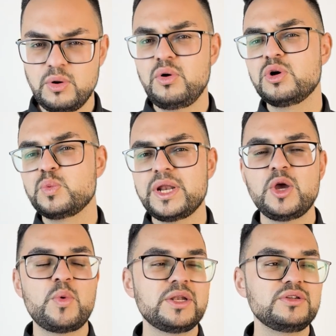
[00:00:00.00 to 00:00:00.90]
Or when I
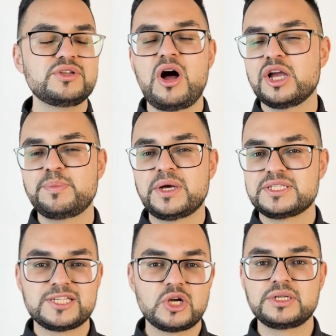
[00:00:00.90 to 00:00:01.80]
want to talk about
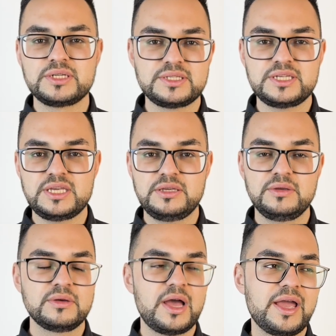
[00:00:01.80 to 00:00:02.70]
certainty,
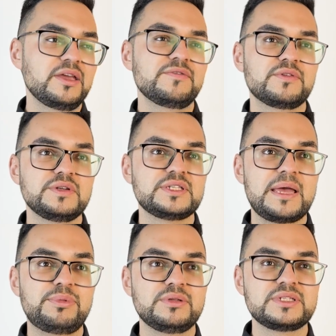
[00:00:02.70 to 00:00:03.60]
I can, for
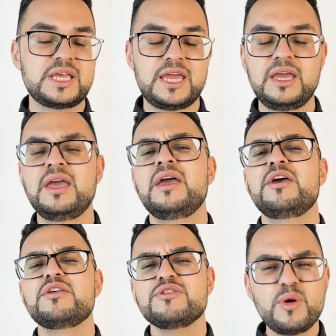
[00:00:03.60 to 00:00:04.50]
example, say,
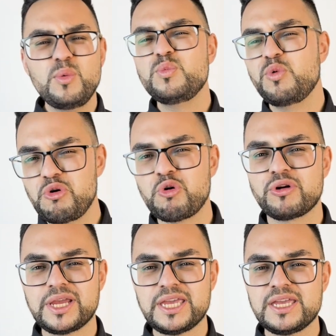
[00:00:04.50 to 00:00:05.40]
don't
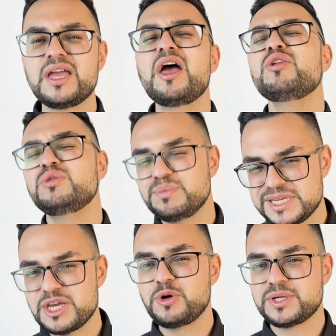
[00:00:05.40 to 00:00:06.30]
worry, it'll
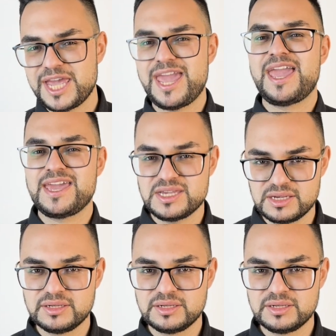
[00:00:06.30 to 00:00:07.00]
be okay.